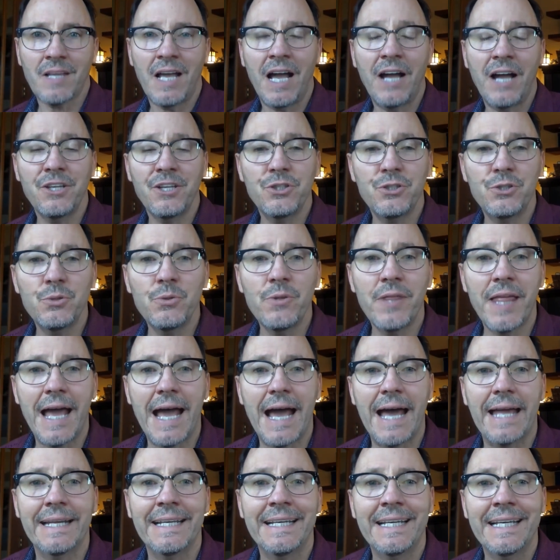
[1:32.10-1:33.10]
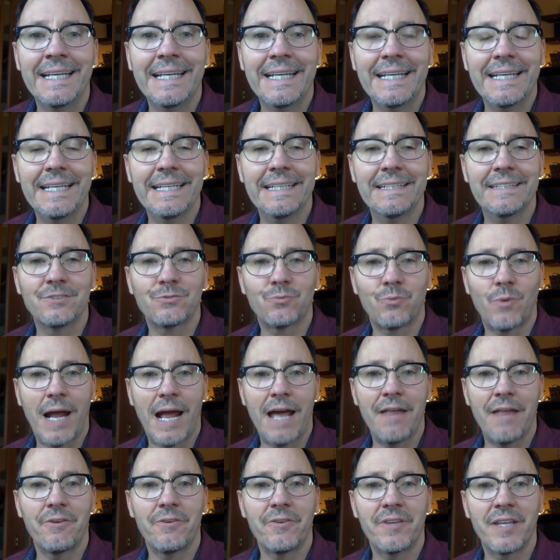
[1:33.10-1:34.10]
How you do that is
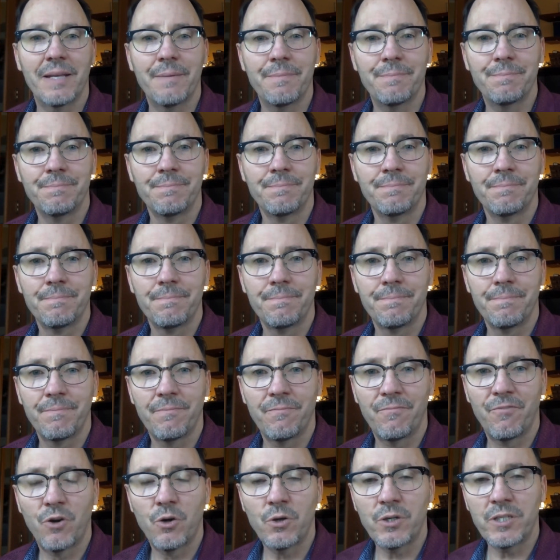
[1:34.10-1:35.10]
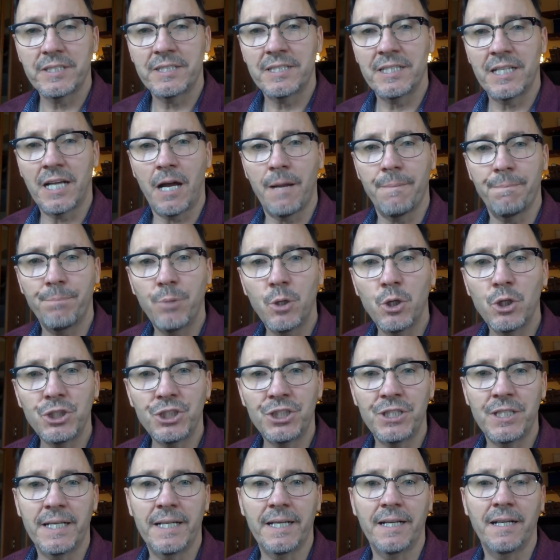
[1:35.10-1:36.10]
rather than focusing on
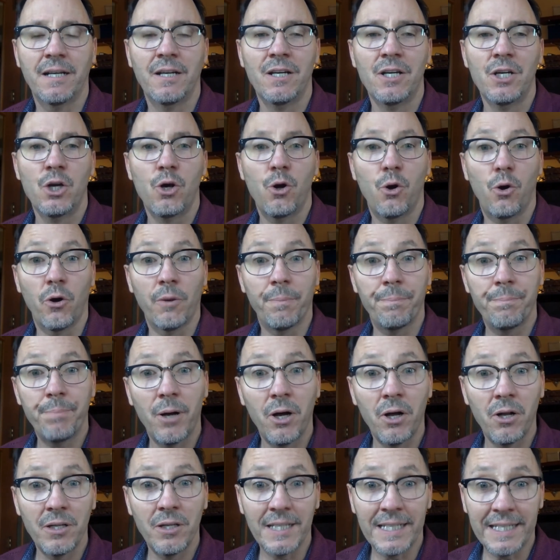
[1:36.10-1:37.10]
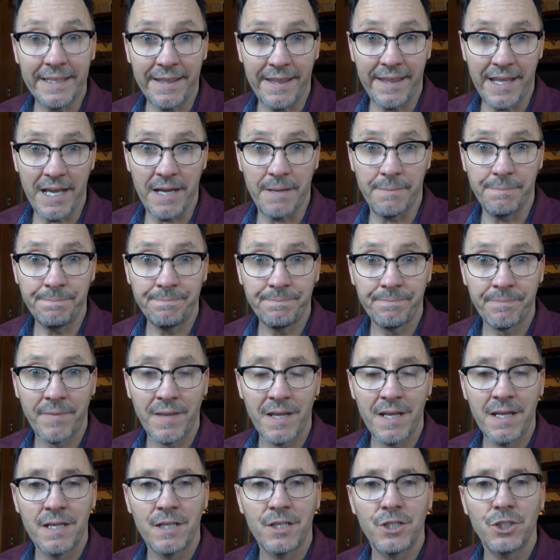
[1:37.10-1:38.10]
pushing or pulling them,
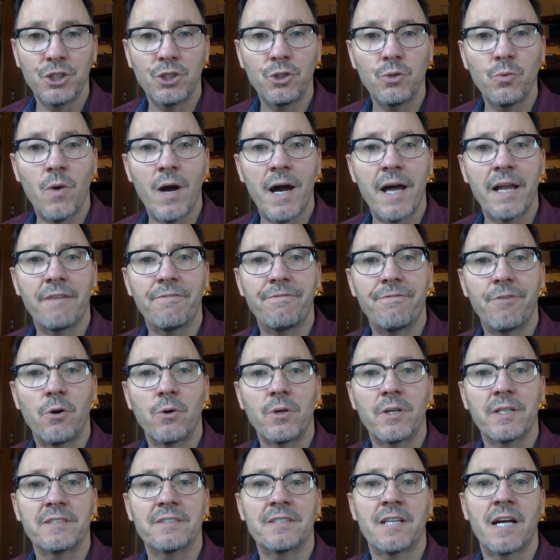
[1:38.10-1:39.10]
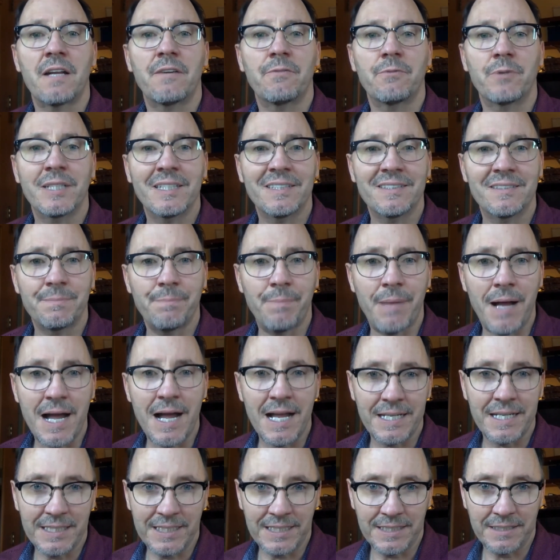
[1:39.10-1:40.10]
you want to focus on
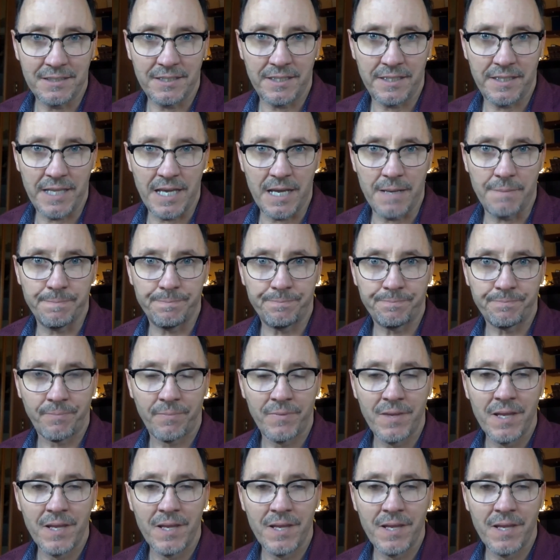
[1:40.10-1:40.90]
responding to them.